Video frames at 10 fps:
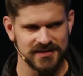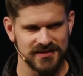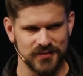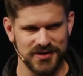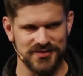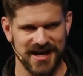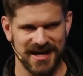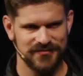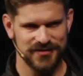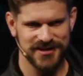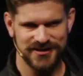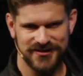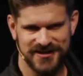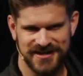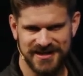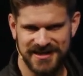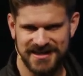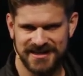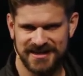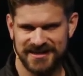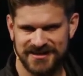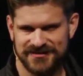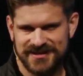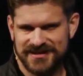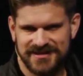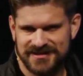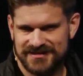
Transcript: when you had everything you already needed, you didn't,